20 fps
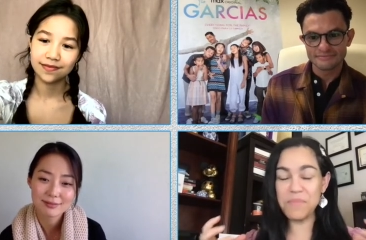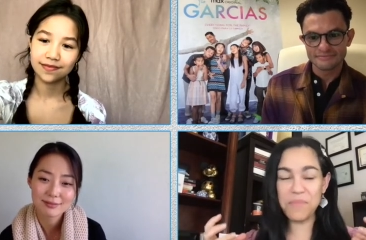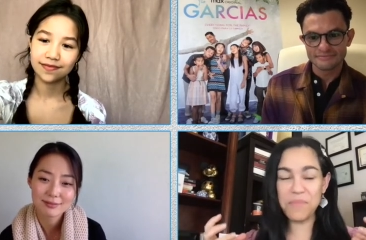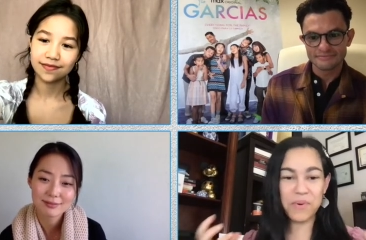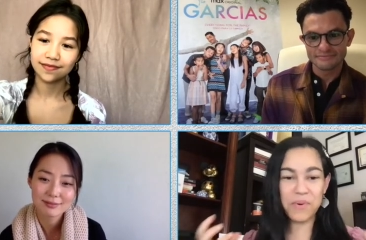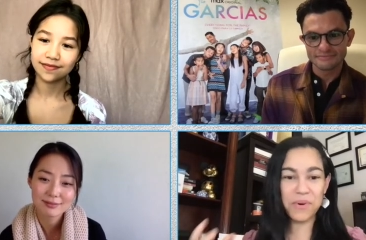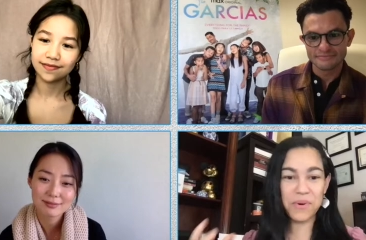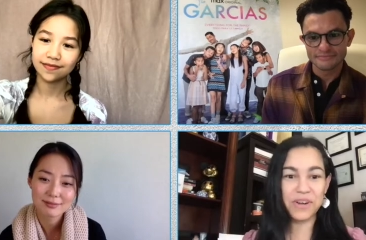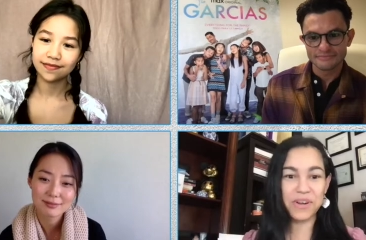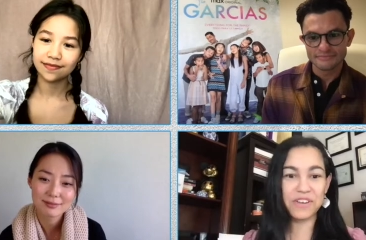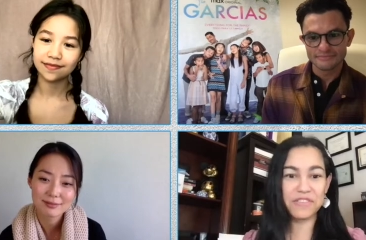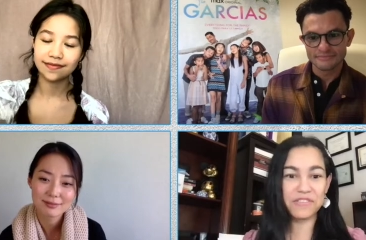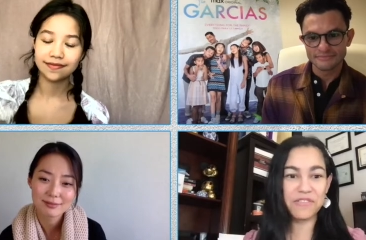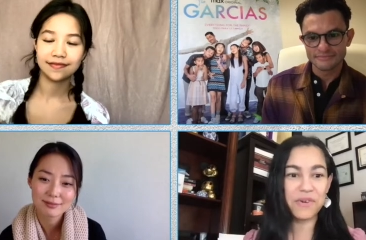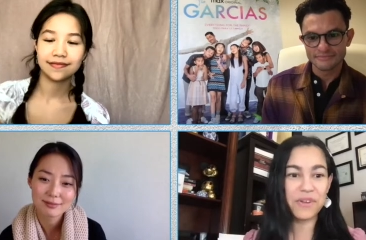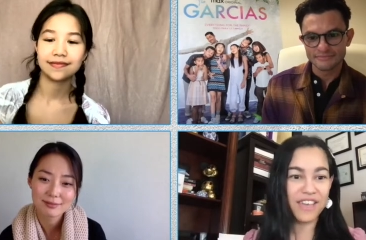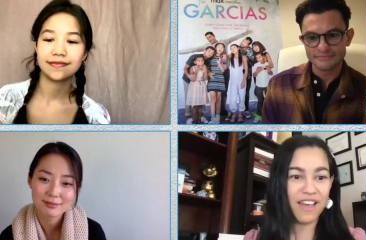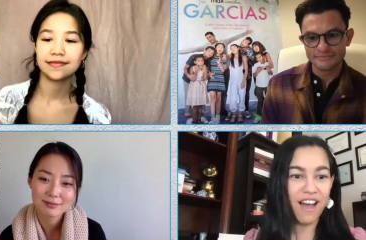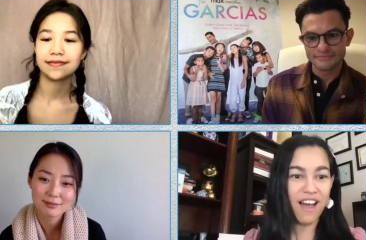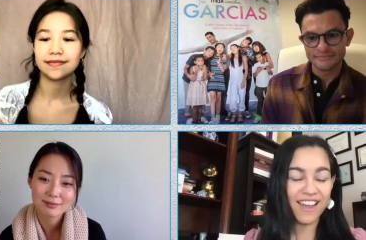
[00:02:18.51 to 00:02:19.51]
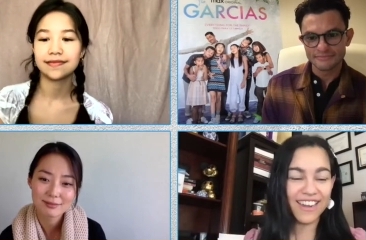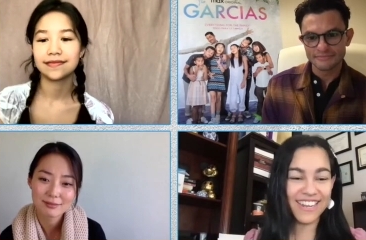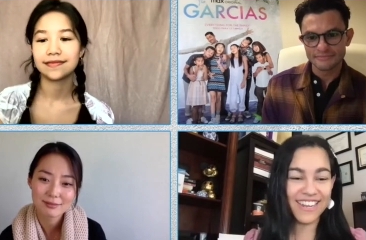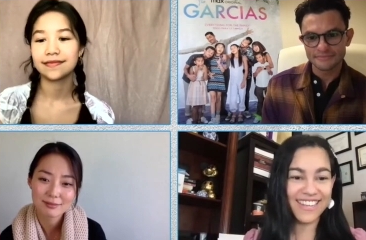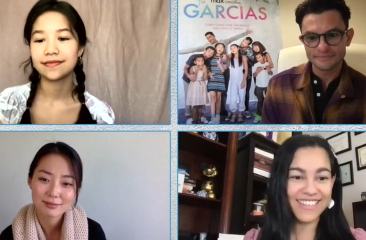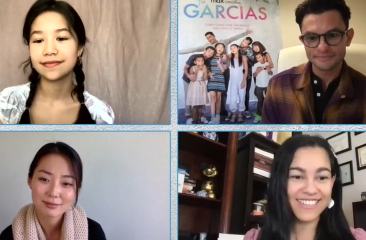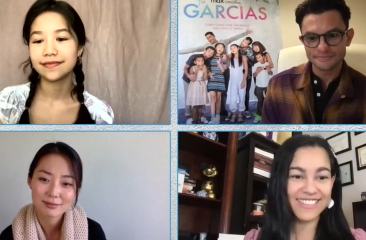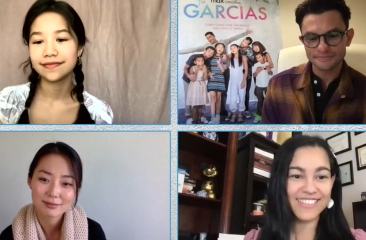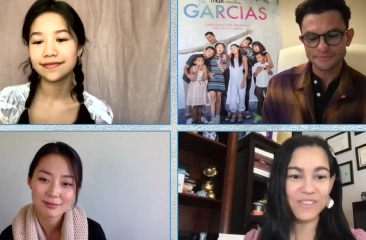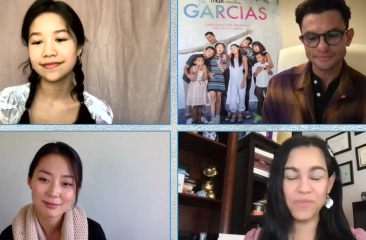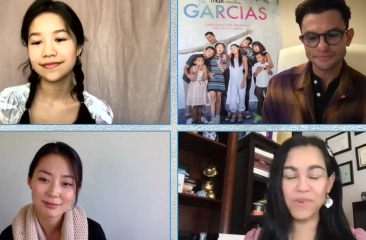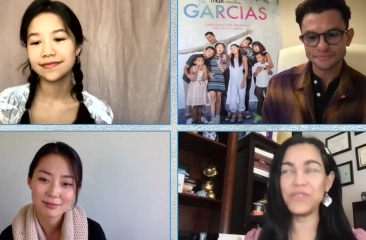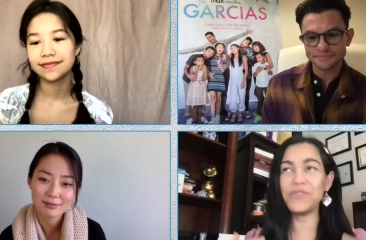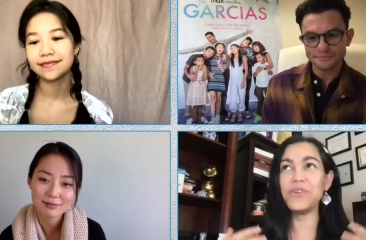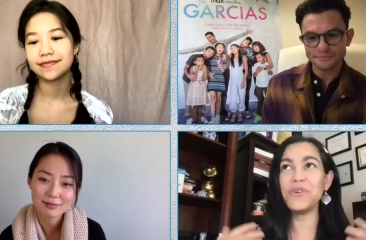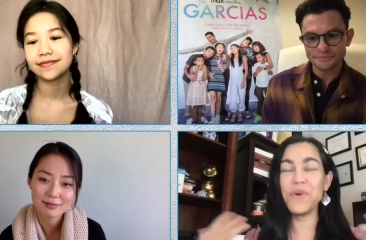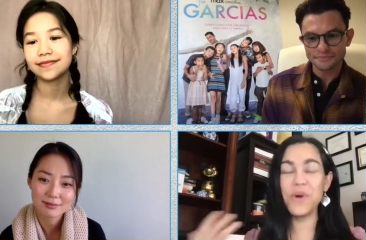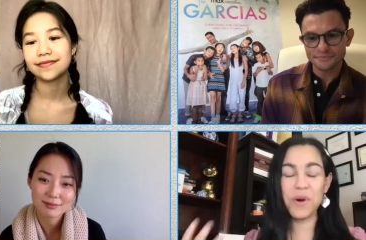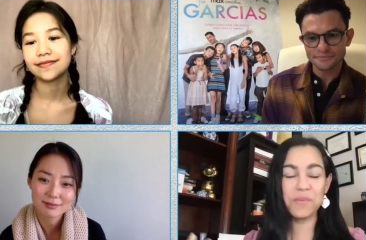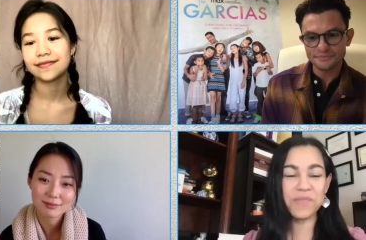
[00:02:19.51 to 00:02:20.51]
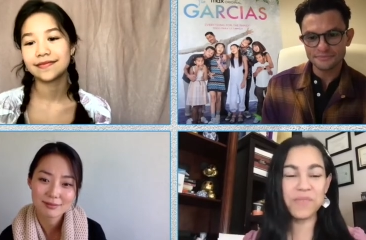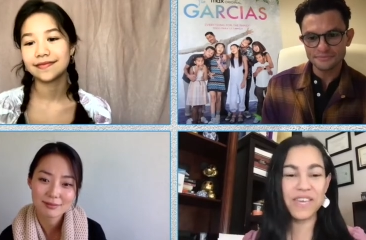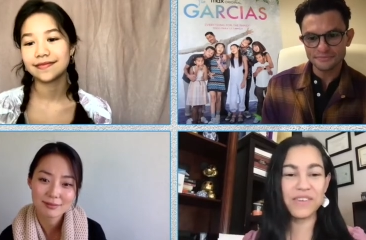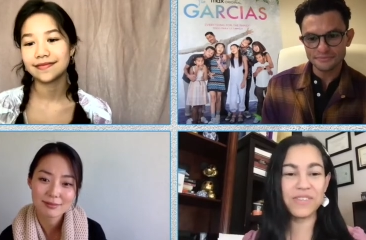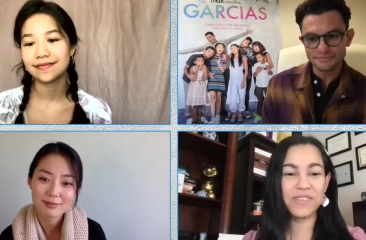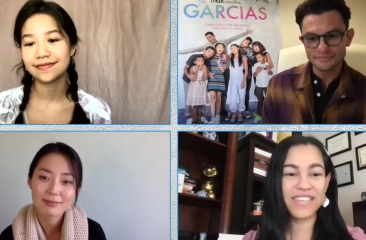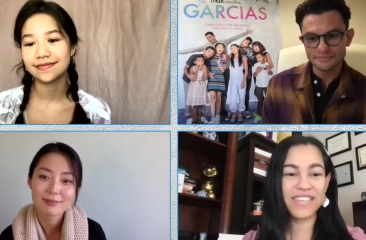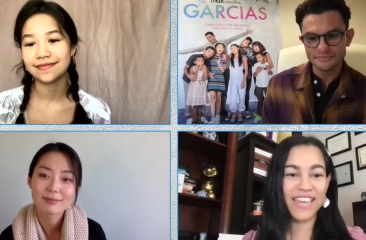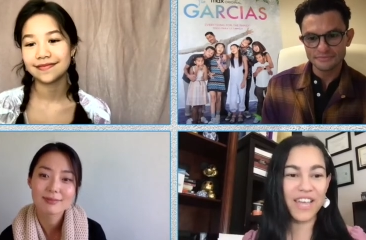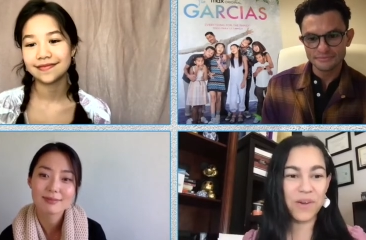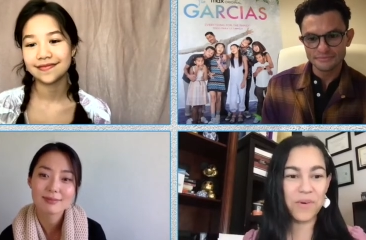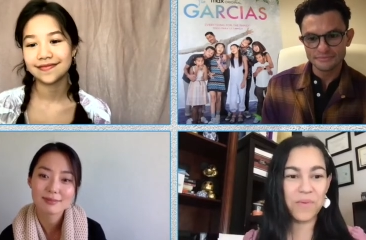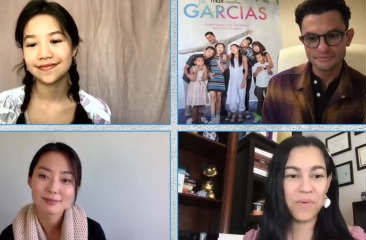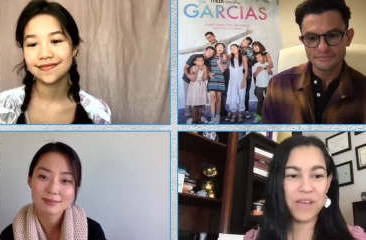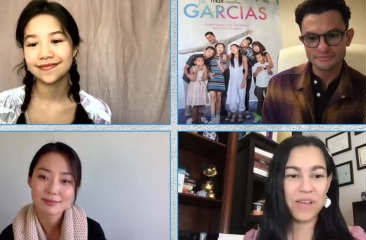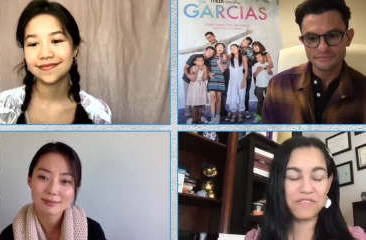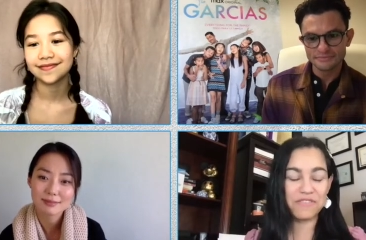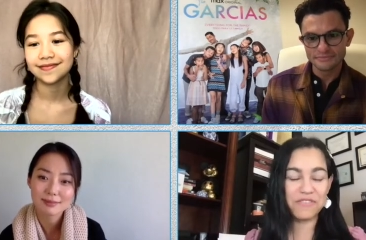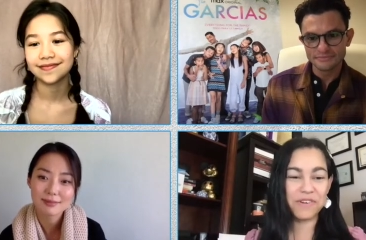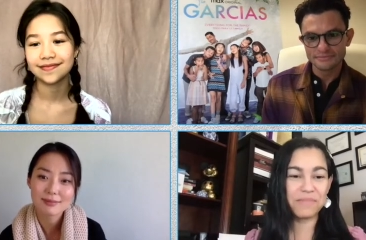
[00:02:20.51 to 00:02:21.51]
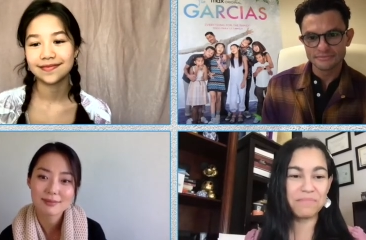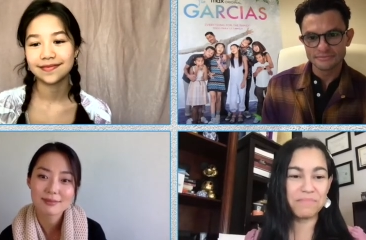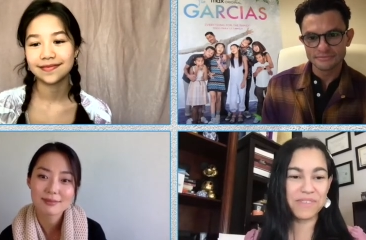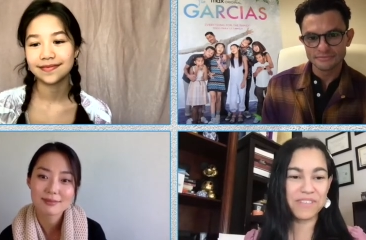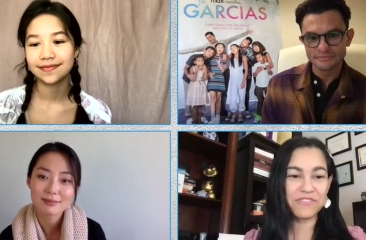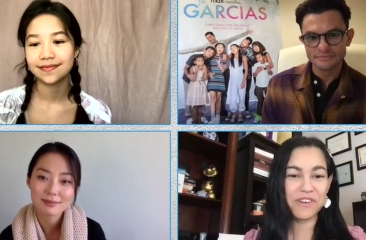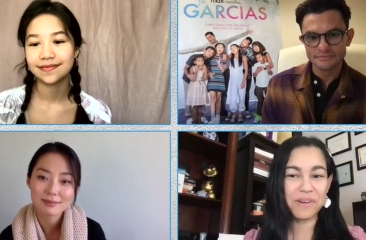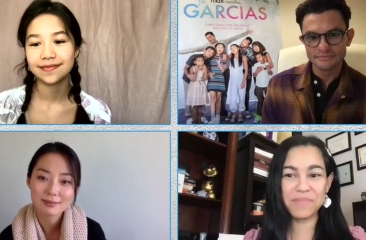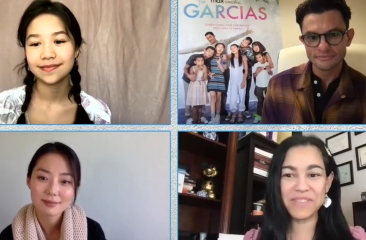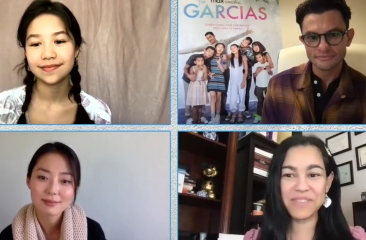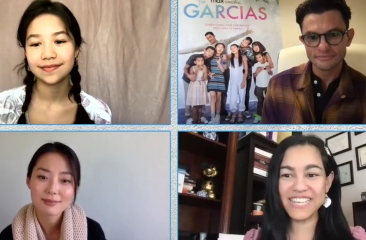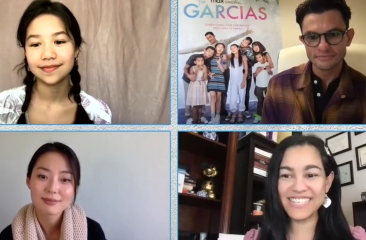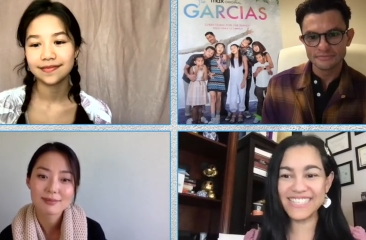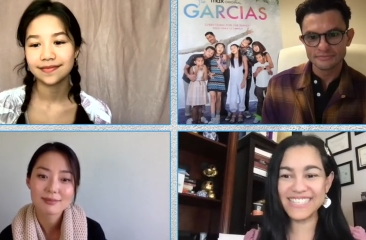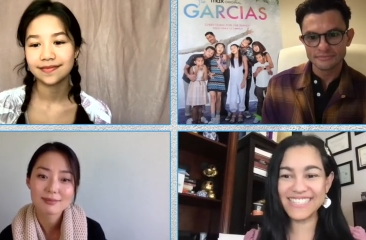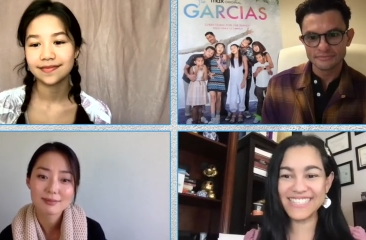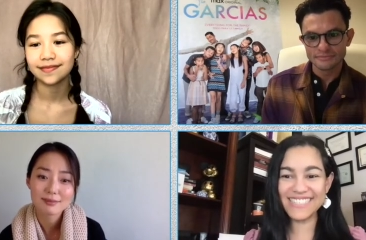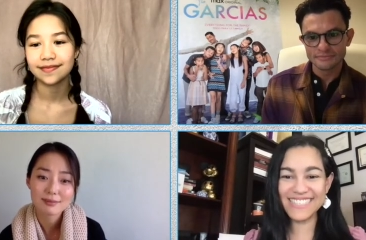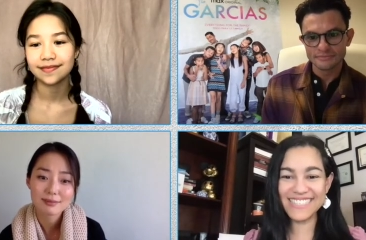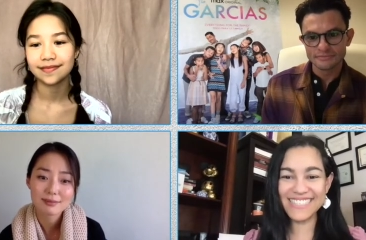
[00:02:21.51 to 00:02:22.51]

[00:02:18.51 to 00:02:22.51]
Speaker 1: for the audience and what do you hope they would take away from, from this?